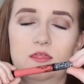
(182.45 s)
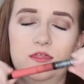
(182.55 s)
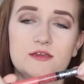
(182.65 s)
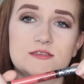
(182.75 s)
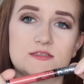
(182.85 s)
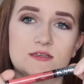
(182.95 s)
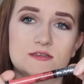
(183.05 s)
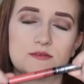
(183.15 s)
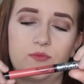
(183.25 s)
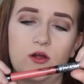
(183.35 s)
This
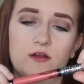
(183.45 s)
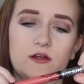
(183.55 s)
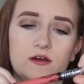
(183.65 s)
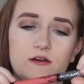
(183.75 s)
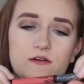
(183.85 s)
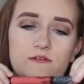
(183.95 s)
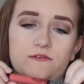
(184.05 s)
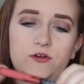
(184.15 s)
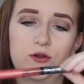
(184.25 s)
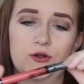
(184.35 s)
is a part
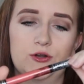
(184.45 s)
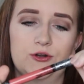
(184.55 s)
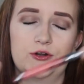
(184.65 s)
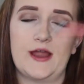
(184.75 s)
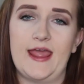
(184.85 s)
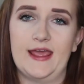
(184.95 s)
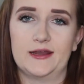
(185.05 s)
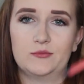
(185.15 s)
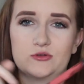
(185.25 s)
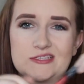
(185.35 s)
of her
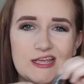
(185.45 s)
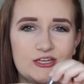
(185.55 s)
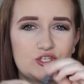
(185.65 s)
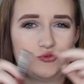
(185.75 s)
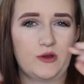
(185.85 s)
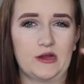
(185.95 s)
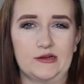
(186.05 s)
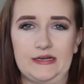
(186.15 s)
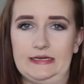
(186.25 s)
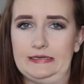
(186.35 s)
Animal
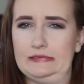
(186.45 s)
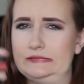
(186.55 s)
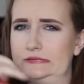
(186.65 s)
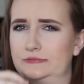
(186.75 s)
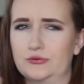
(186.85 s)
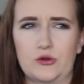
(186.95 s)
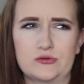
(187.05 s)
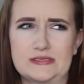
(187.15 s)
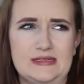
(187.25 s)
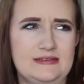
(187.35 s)
Sanctuary
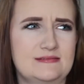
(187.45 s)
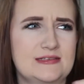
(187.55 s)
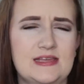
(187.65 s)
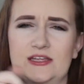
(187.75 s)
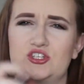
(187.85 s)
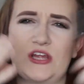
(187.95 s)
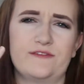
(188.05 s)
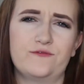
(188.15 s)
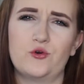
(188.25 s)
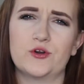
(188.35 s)
proceeds thing. She
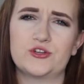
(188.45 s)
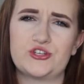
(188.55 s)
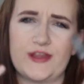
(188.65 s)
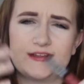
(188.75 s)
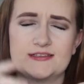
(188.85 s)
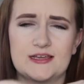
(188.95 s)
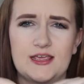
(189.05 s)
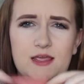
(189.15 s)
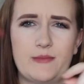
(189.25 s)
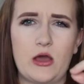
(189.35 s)
had 4 shades that
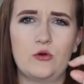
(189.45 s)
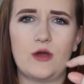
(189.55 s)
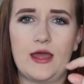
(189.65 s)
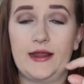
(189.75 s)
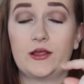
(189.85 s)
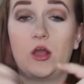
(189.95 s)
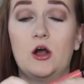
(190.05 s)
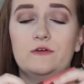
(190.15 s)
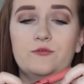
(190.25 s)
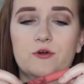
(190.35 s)
came out and I got
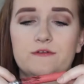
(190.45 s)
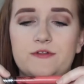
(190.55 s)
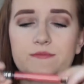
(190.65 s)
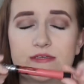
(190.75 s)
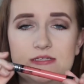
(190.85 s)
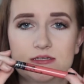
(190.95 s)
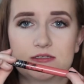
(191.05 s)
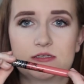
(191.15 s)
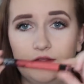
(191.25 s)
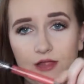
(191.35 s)
all 4 of them. This
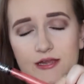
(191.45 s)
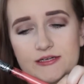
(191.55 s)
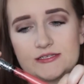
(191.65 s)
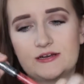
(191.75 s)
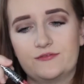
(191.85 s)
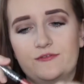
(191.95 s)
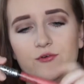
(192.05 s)
is the lightest of the